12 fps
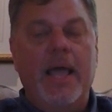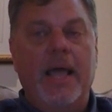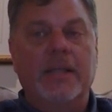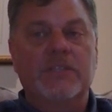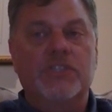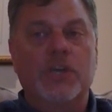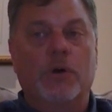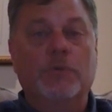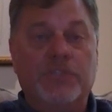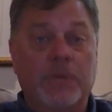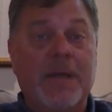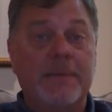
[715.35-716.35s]
And so
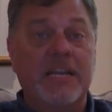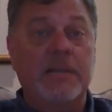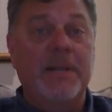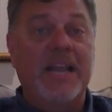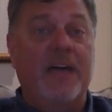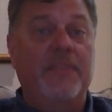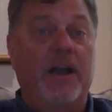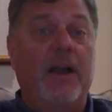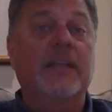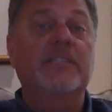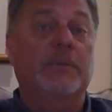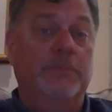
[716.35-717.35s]
sometimes I need to be down there,
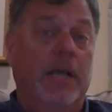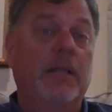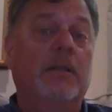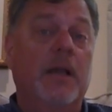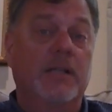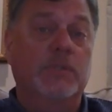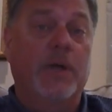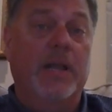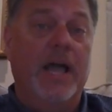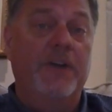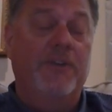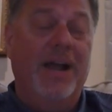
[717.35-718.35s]
and
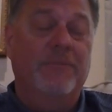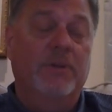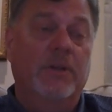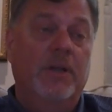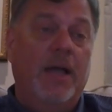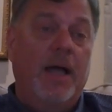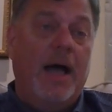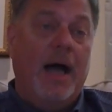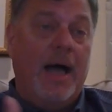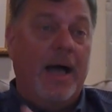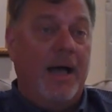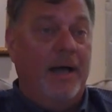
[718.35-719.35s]
consequently I travel.
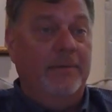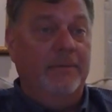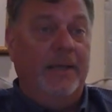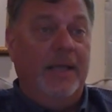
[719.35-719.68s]
I